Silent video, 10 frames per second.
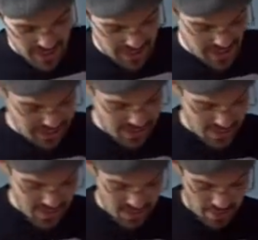And
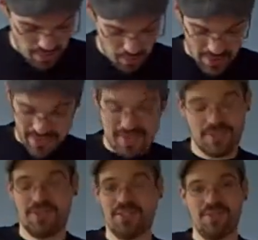I want to
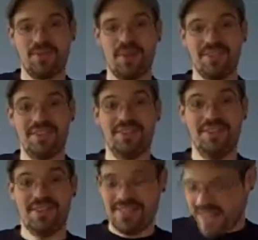encourage you all to
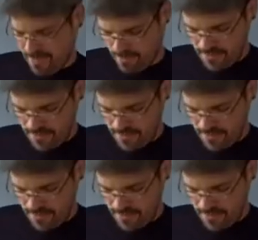do the same.